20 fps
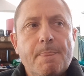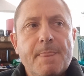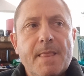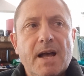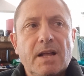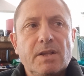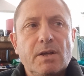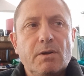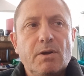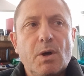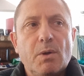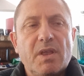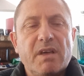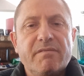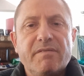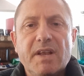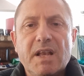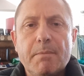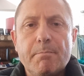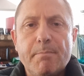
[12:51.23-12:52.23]
I don't know, they
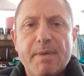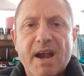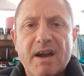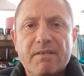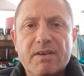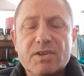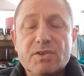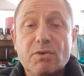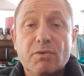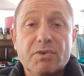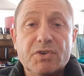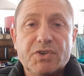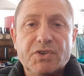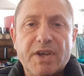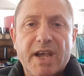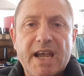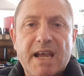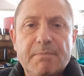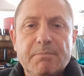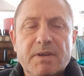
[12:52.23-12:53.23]
feel embarrassed or
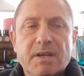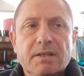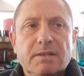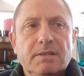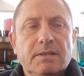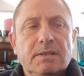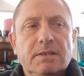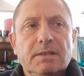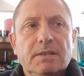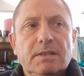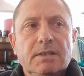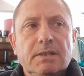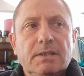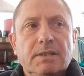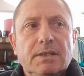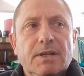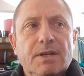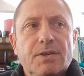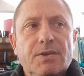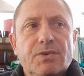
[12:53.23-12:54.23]
ashamed
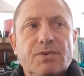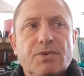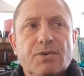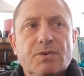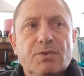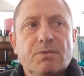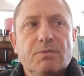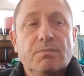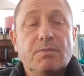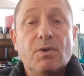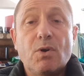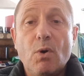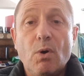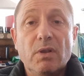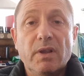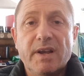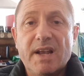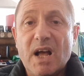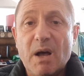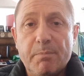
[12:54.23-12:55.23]
to call
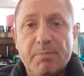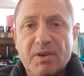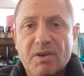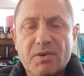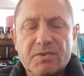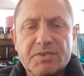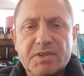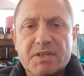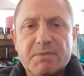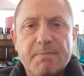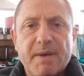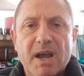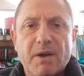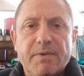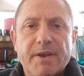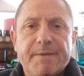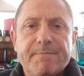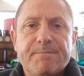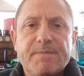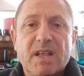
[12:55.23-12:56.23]
it out because it's
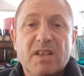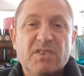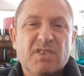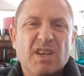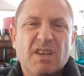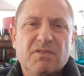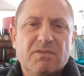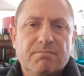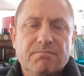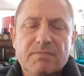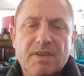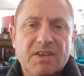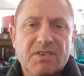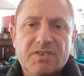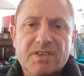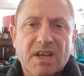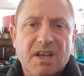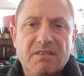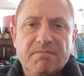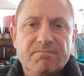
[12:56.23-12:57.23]
Maori and
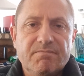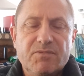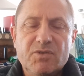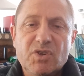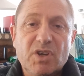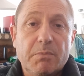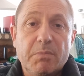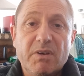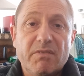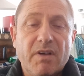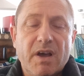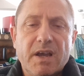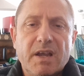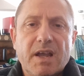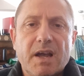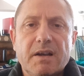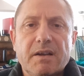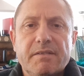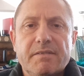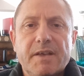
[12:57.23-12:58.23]
say she'd be right
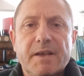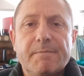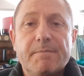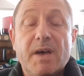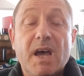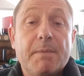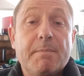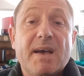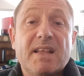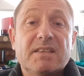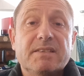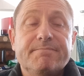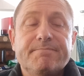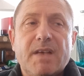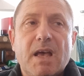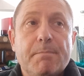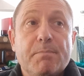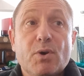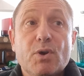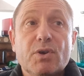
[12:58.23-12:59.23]
kind of thing. I met
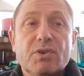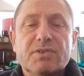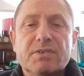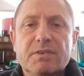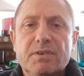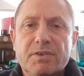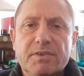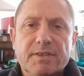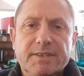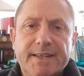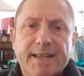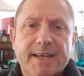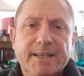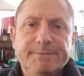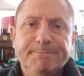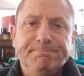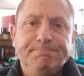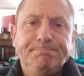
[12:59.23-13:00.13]
a person the other day